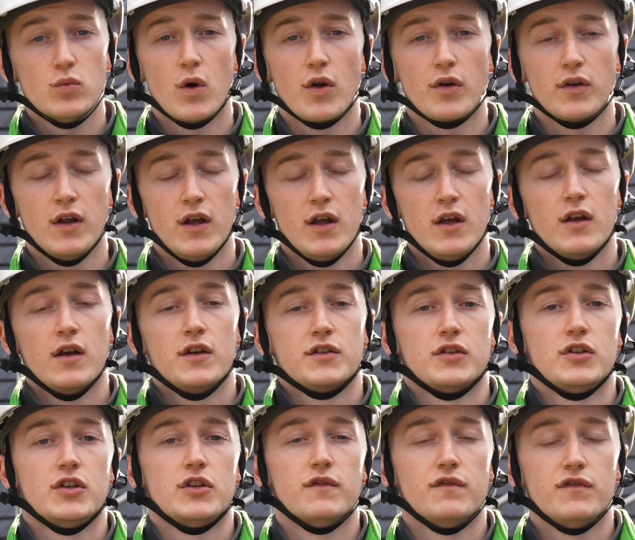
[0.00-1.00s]
want,
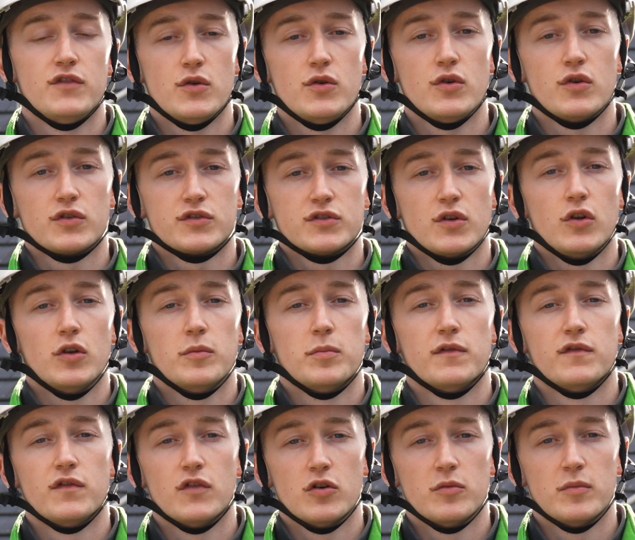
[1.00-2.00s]
so you can view your solar
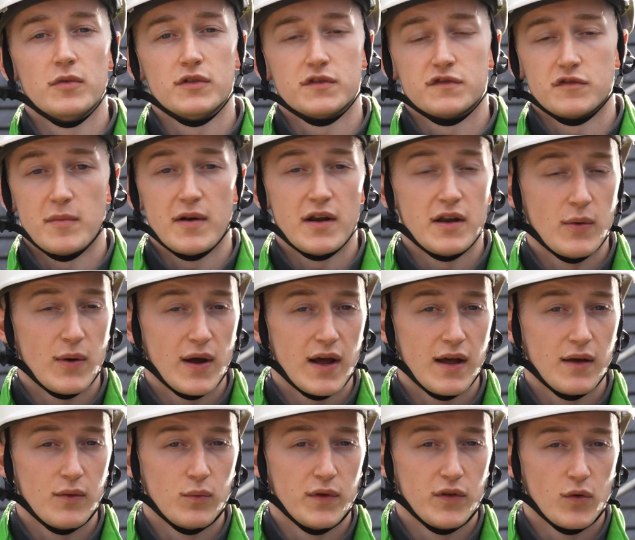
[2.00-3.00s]
performance from
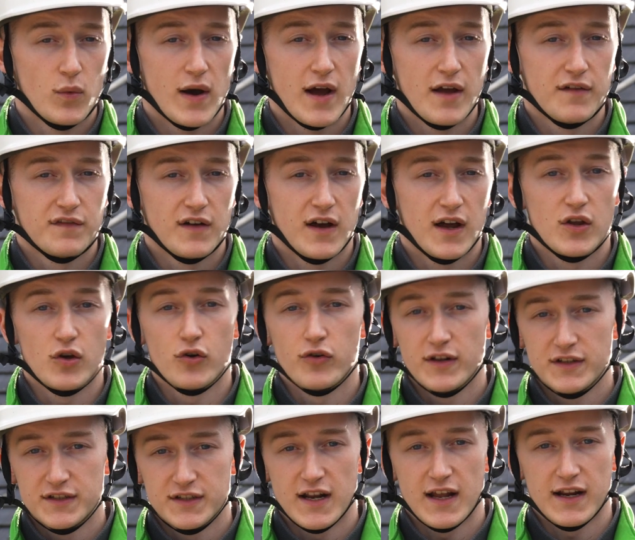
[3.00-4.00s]
anywhere with a Wi-Fi or
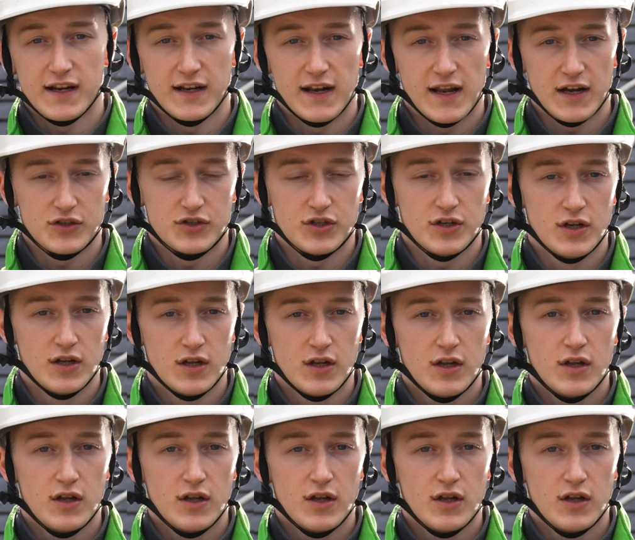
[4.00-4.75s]
internet connection.